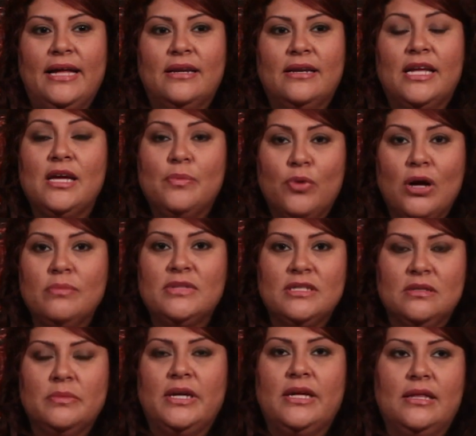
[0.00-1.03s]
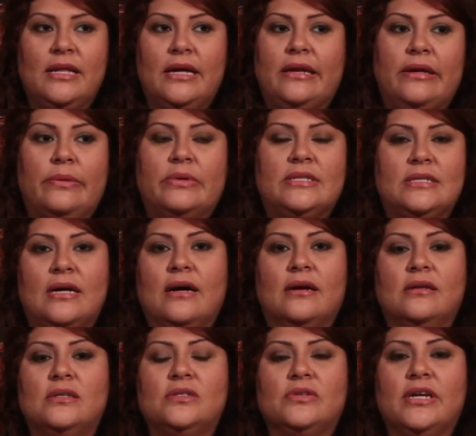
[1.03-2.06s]
he promised me that he was not
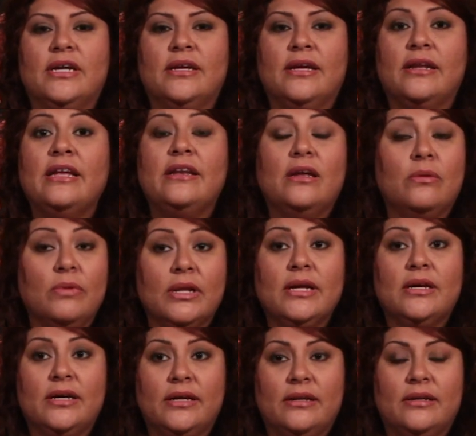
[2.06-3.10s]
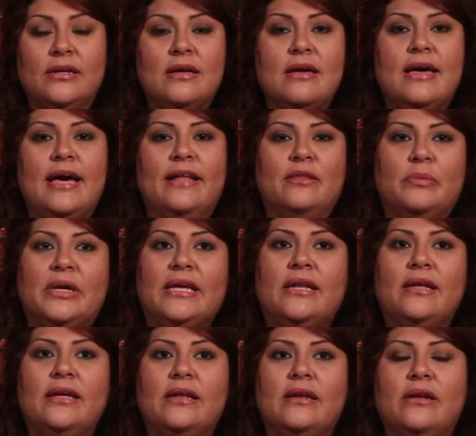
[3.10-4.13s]
going to drink, and he did really good. At the
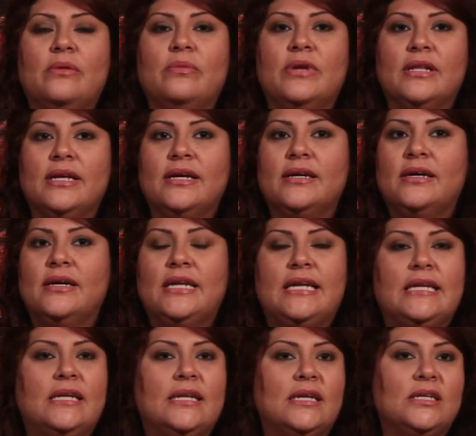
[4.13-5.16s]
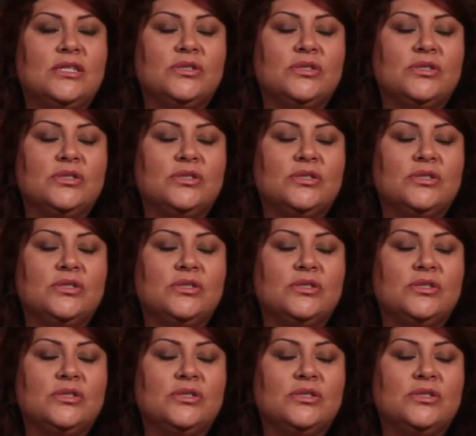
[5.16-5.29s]
beginning, he did really good. He didn't